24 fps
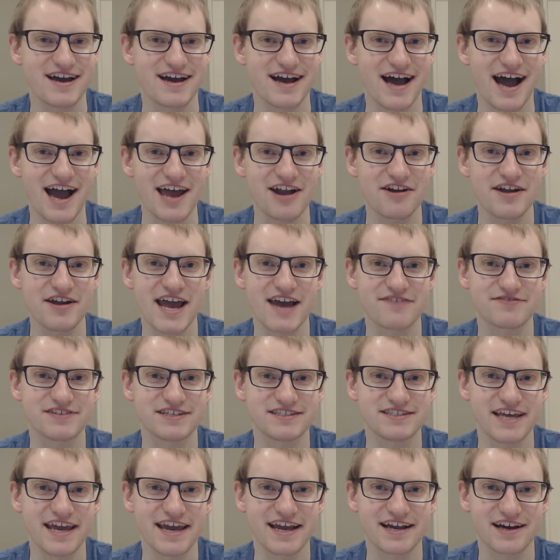I don't have to
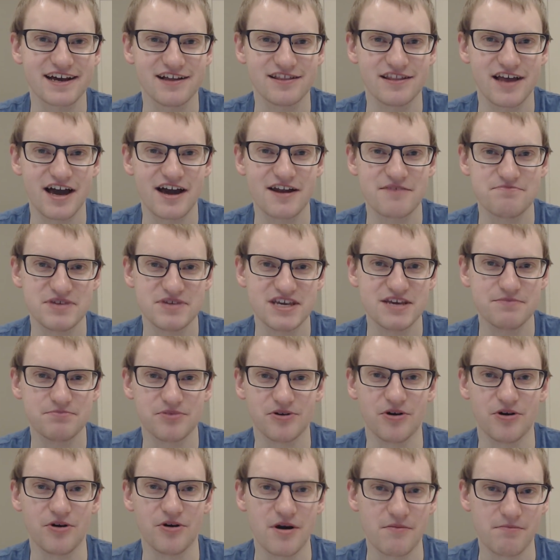take a lot of
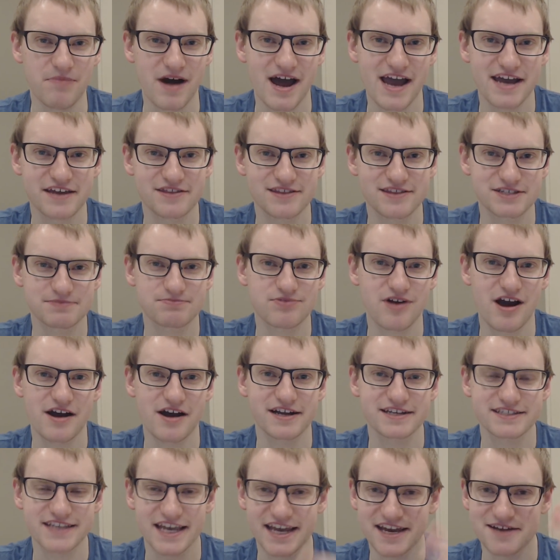people buying this
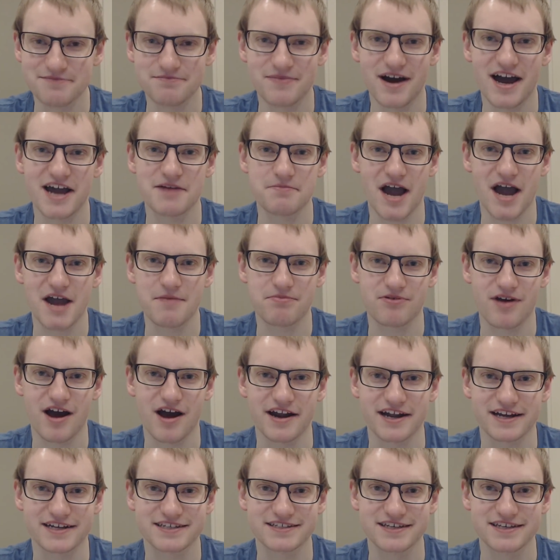product and buying my
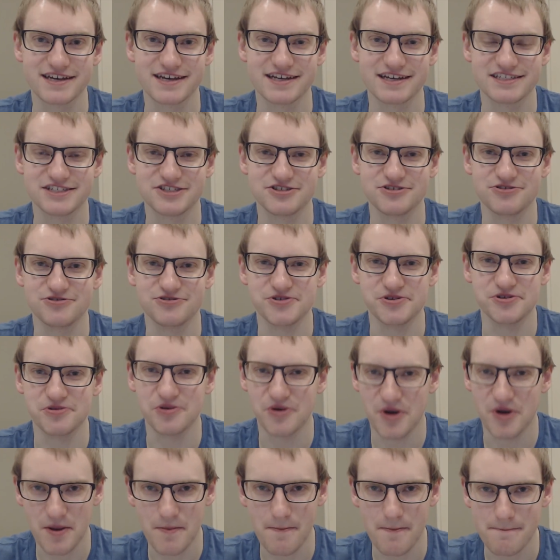product
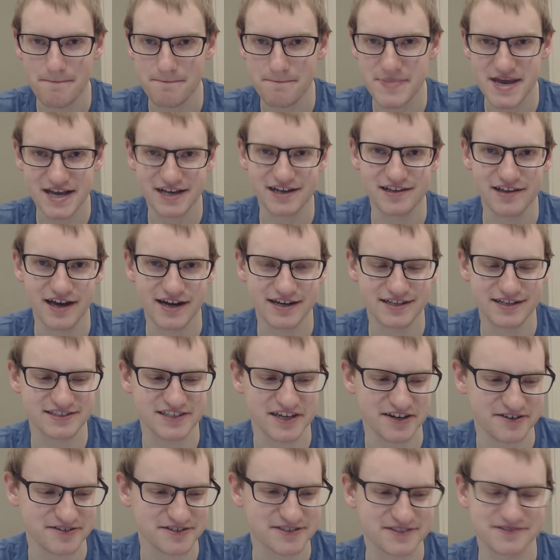to make a lot of
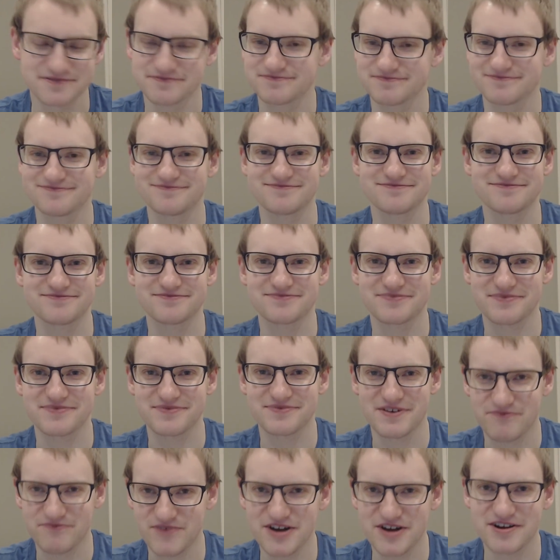sales.
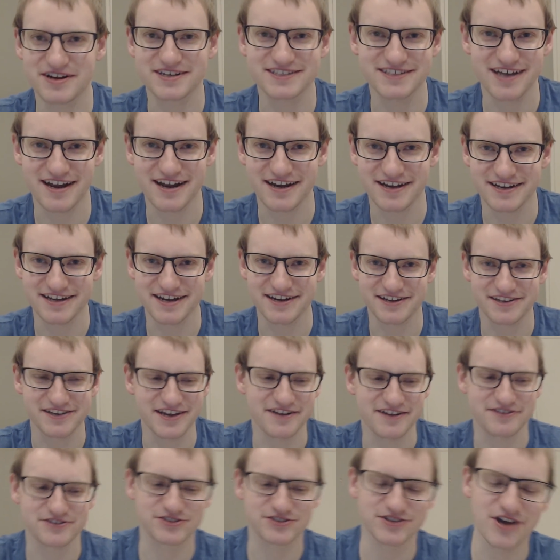I'm very excited yet
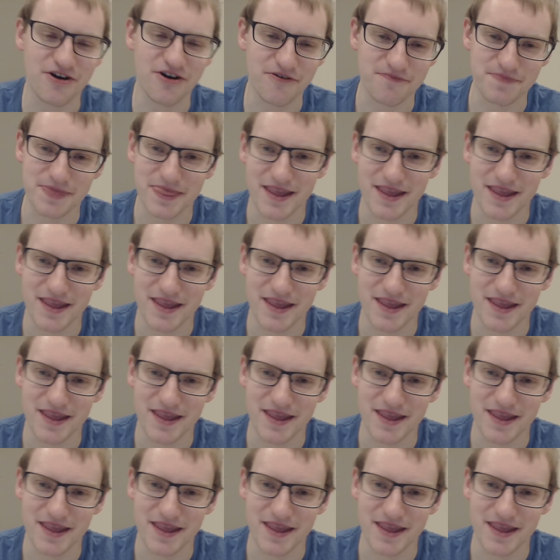again. So